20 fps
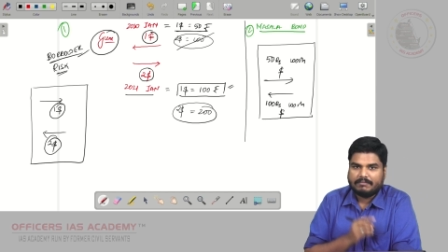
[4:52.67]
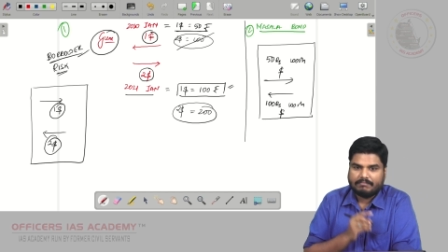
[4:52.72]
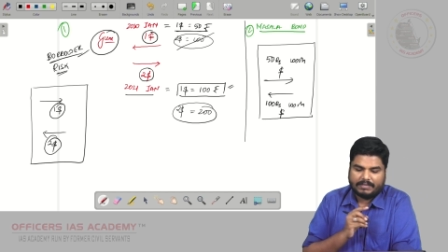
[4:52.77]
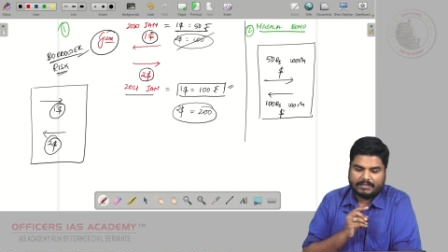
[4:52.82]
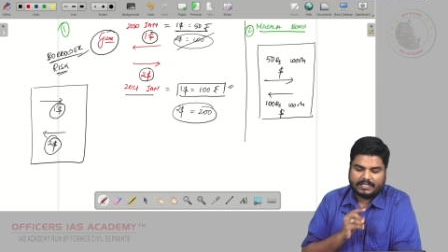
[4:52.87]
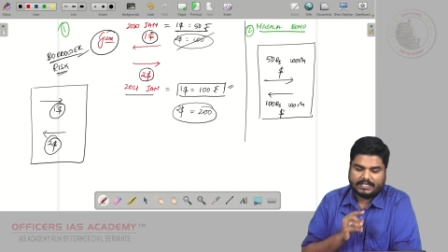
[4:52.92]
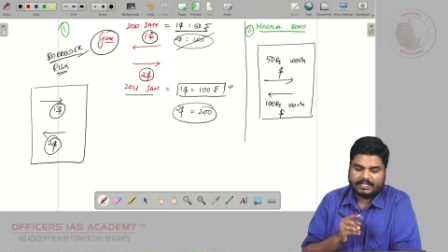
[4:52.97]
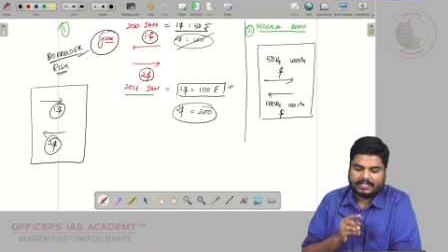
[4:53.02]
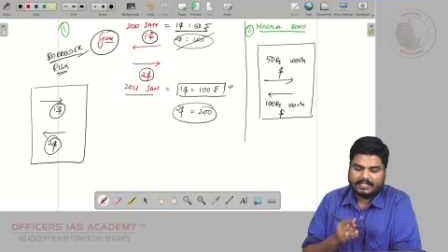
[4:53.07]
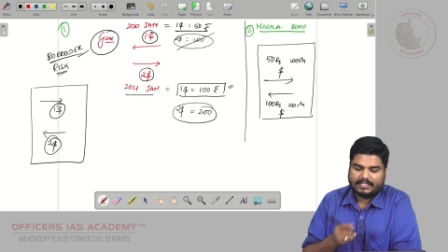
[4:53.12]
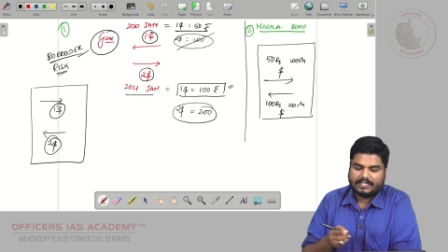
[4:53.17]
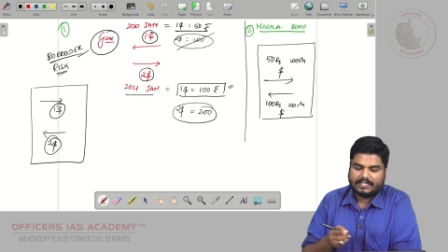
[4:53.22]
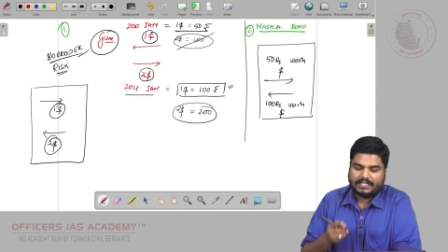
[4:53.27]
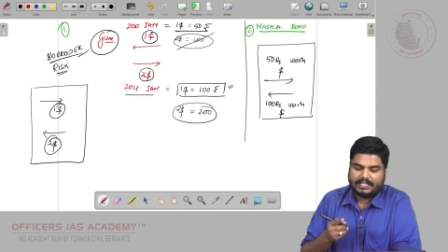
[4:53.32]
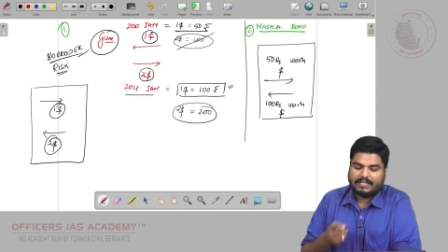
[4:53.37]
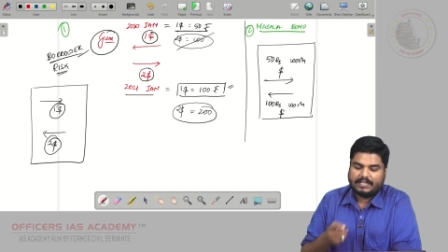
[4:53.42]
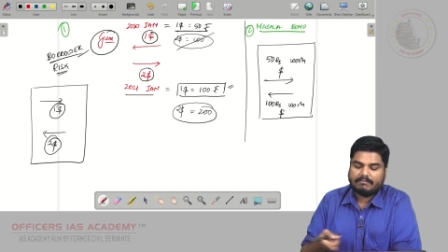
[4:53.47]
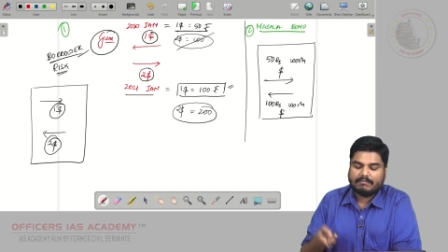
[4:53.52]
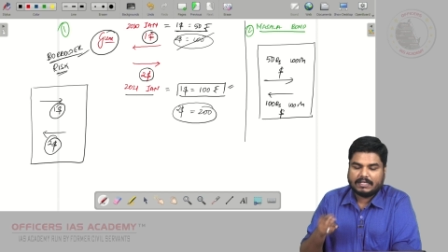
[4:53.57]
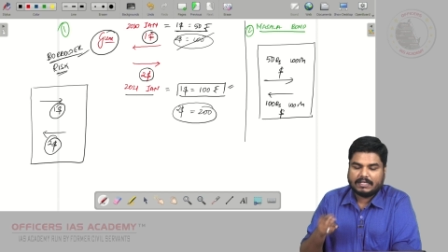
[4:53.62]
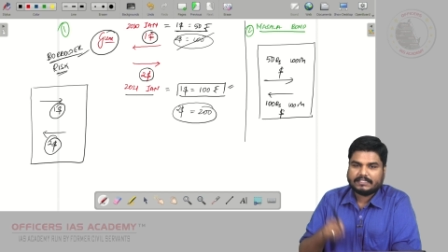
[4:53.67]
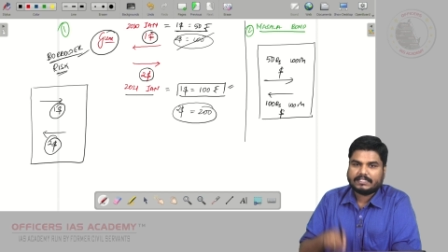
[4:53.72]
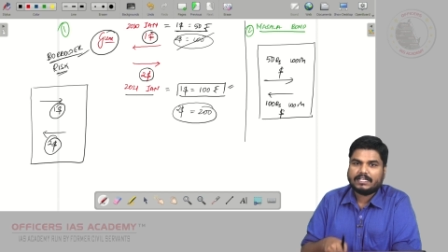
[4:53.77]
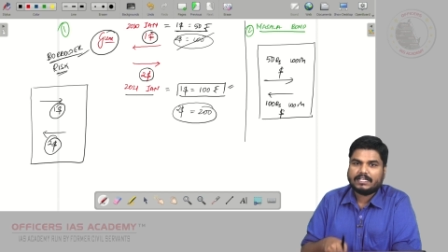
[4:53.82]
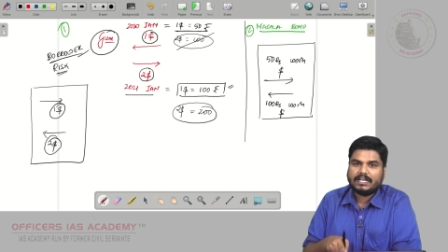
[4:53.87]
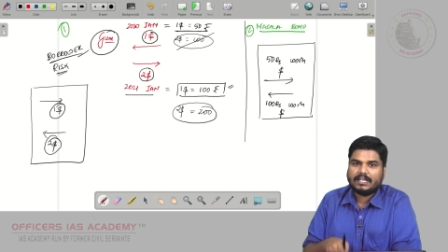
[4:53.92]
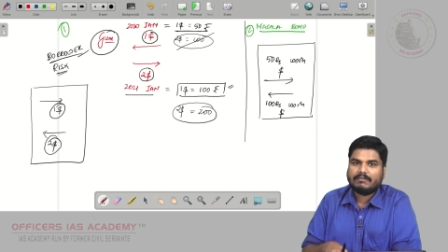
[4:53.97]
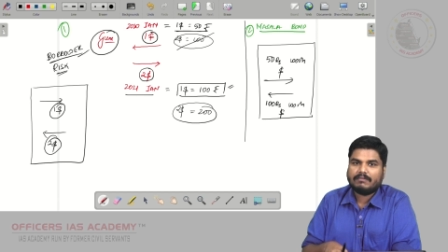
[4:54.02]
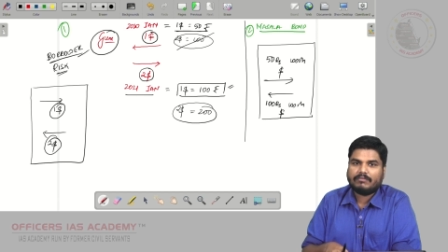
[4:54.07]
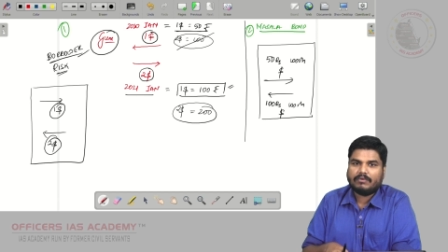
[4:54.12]
but in
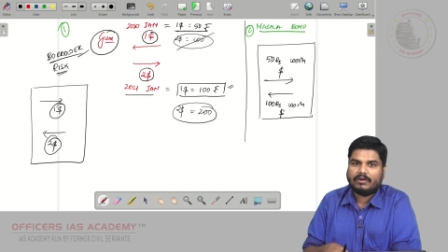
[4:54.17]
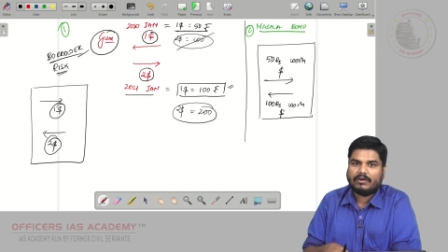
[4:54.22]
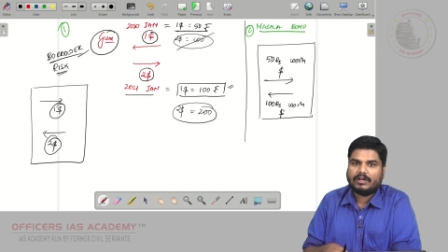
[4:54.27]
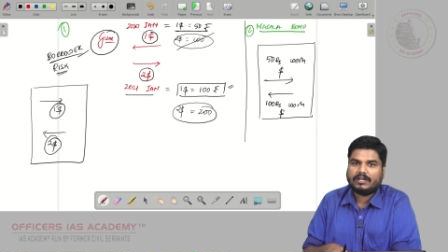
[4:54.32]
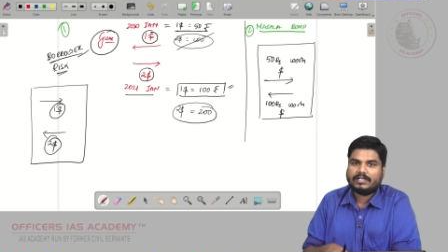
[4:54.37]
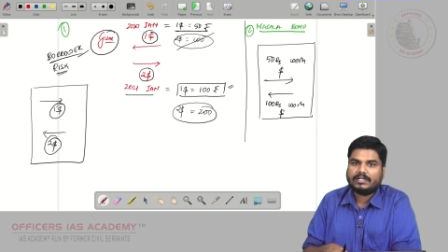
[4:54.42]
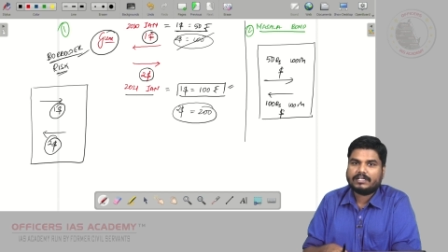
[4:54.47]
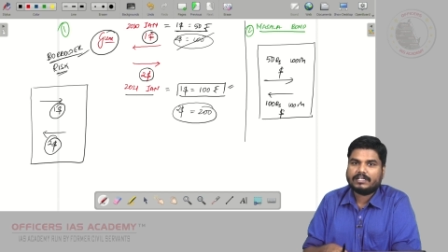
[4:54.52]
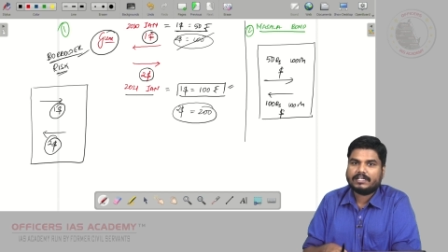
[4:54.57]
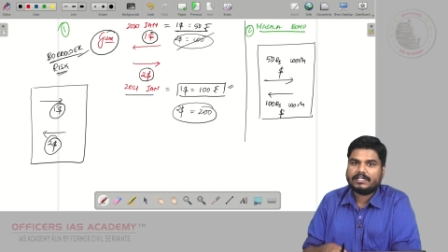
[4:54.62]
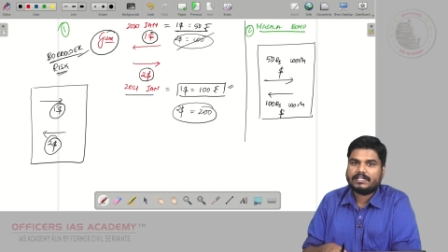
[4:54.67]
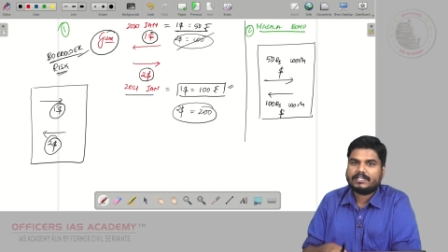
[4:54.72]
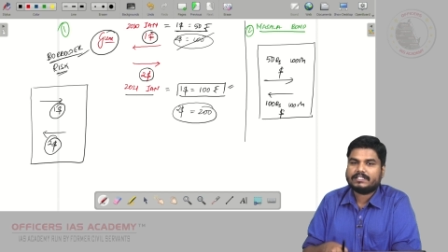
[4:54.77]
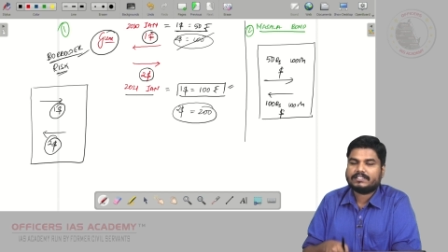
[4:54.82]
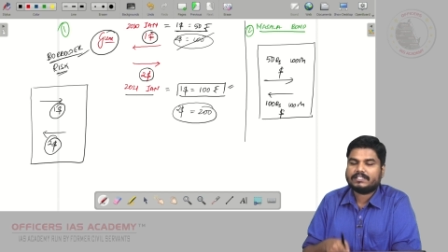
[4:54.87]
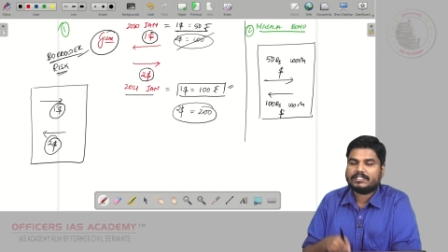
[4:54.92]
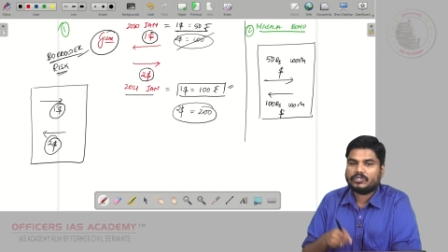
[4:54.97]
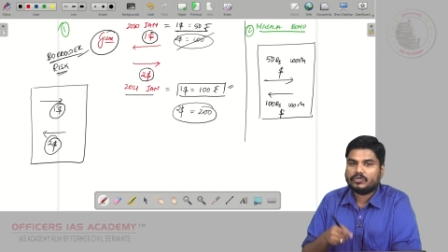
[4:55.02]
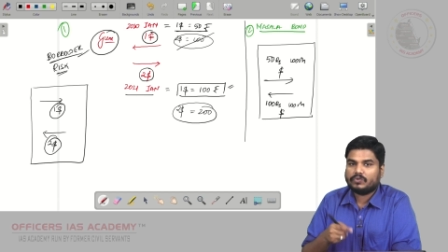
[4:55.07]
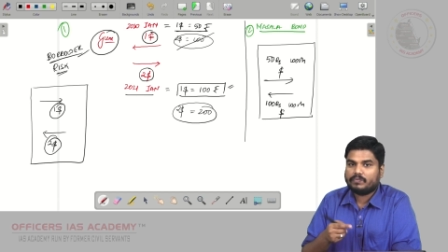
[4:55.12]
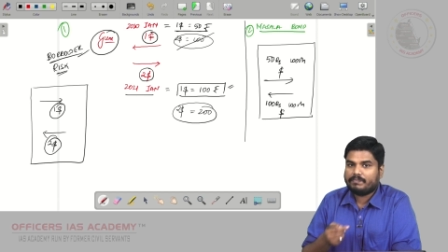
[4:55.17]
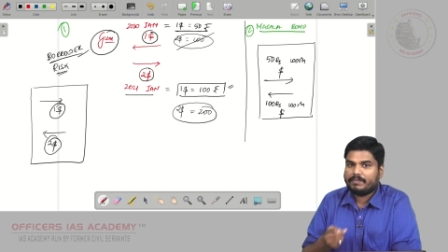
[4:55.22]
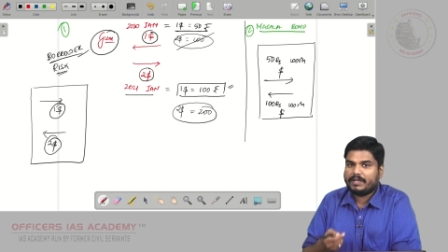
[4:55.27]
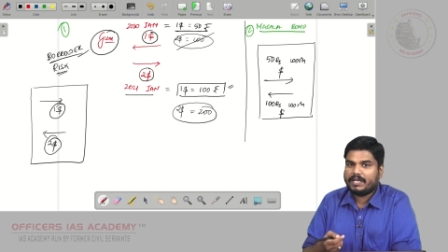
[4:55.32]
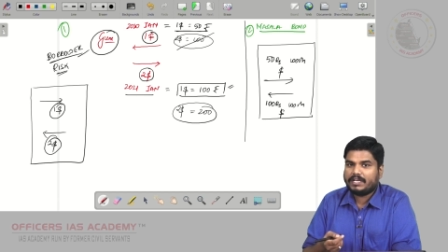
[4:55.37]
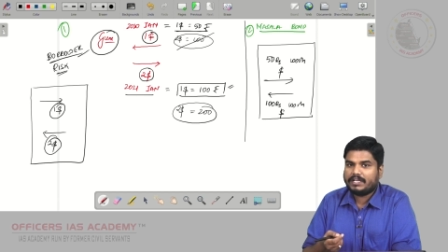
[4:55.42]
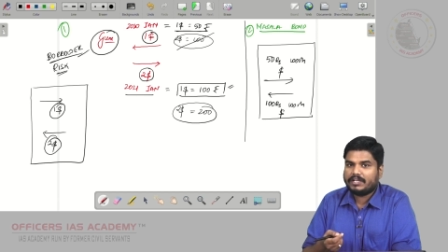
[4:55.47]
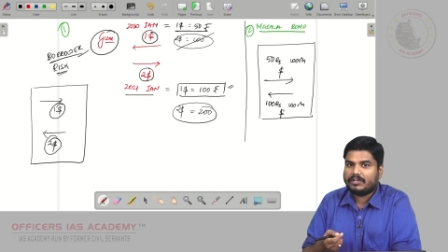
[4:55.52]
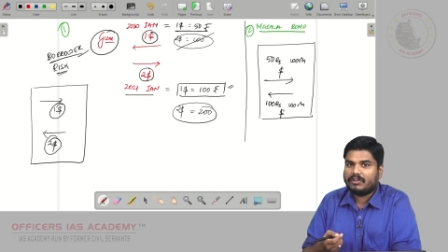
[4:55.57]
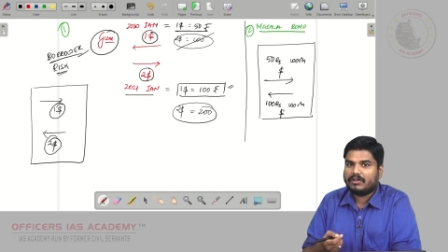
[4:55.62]
Masala bond, it is a
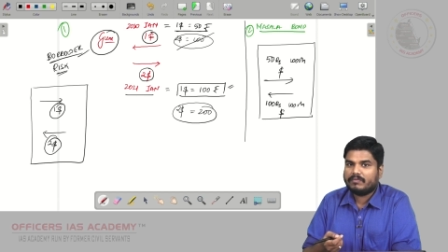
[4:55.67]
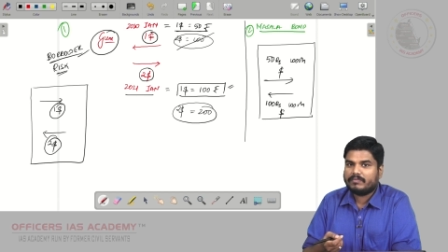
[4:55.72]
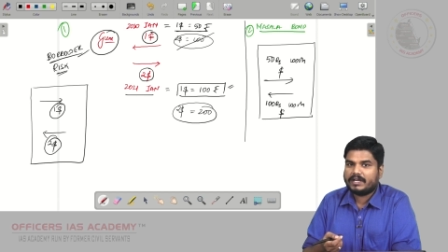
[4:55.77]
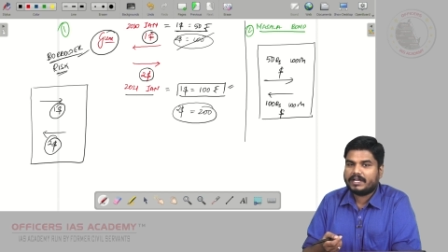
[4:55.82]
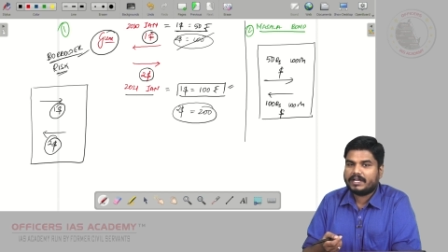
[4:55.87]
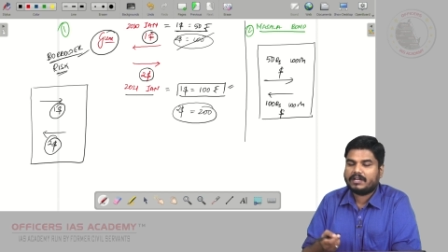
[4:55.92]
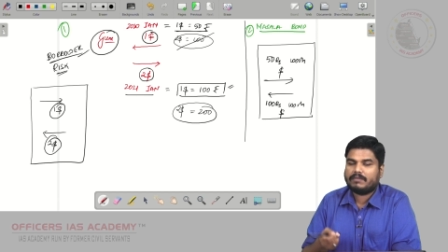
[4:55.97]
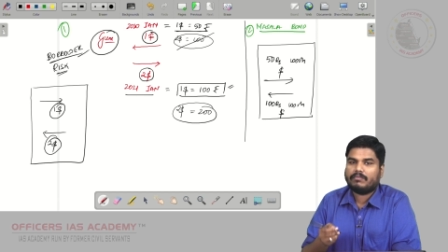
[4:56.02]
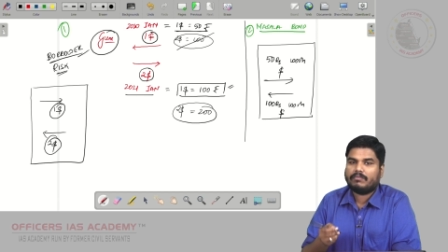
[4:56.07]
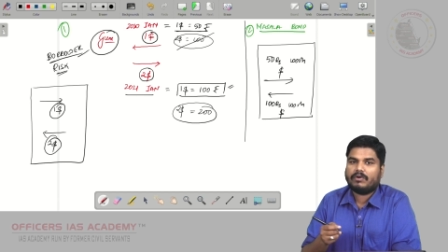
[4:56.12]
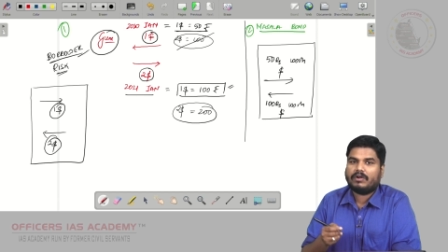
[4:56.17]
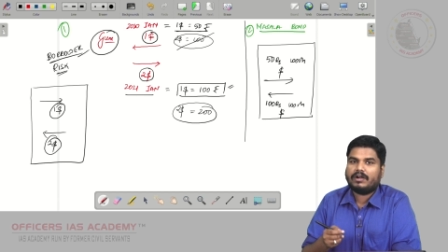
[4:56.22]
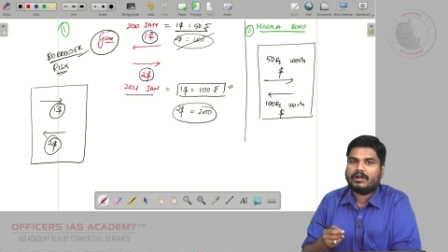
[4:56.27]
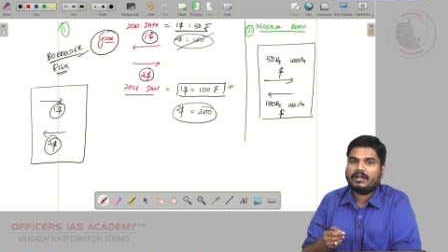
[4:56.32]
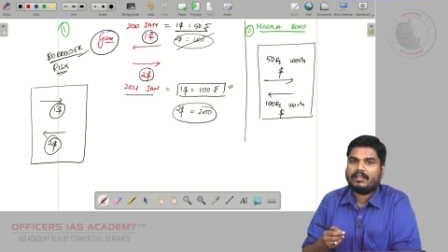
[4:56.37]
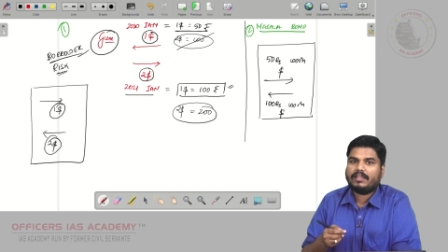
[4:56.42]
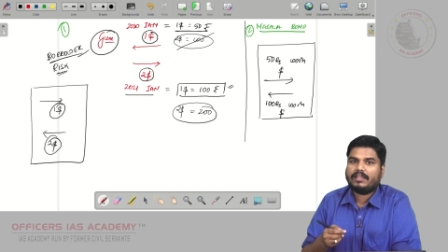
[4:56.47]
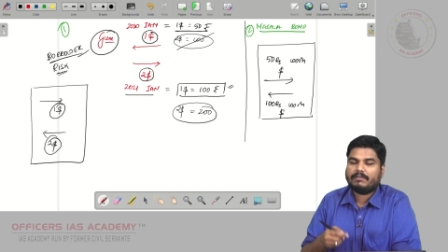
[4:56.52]
rupee denominated bond.